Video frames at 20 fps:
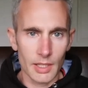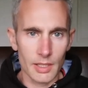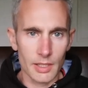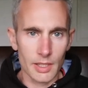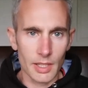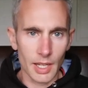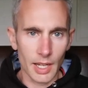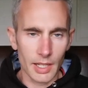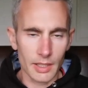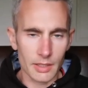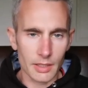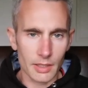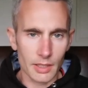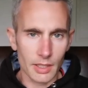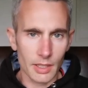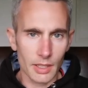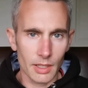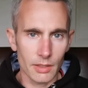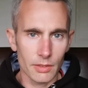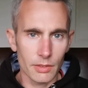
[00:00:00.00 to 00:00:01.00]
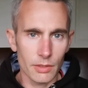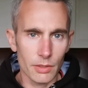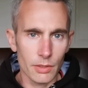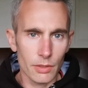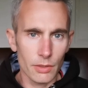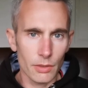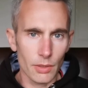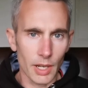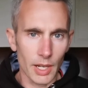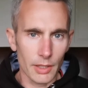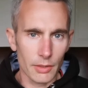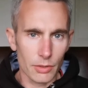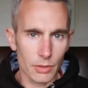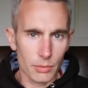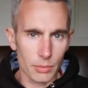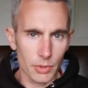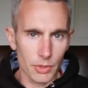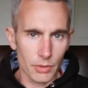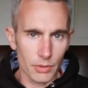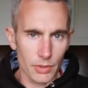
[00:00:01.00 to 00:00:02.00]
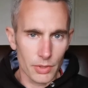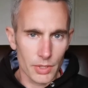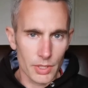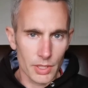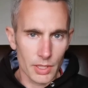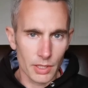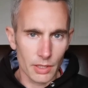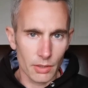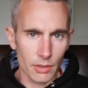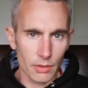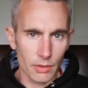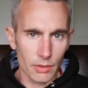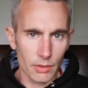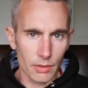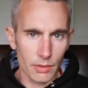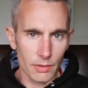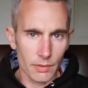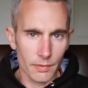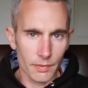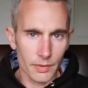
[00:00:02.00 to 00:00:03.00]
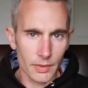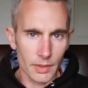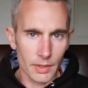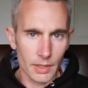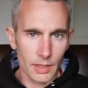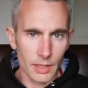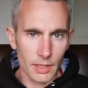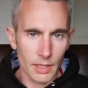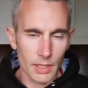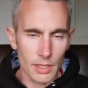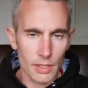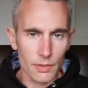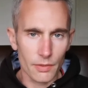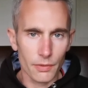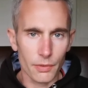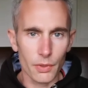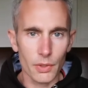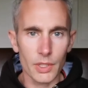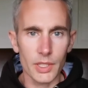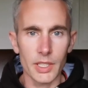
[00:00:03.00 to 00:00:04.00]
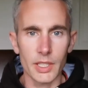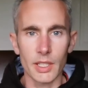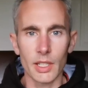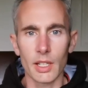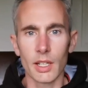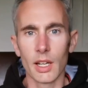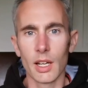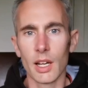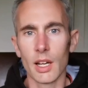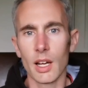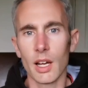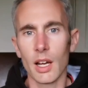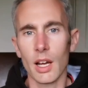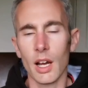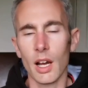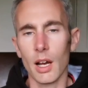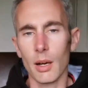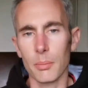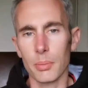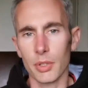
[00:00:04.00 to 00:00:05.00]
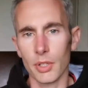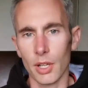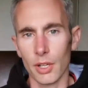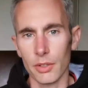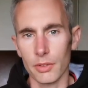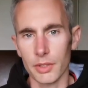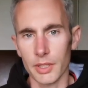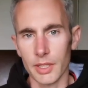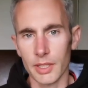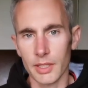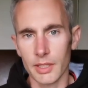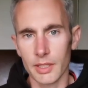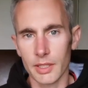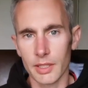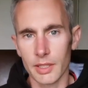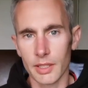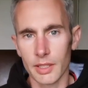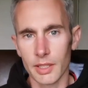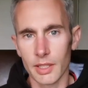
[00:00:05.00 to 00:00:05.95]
as that new attribute and skill is fully uploaded,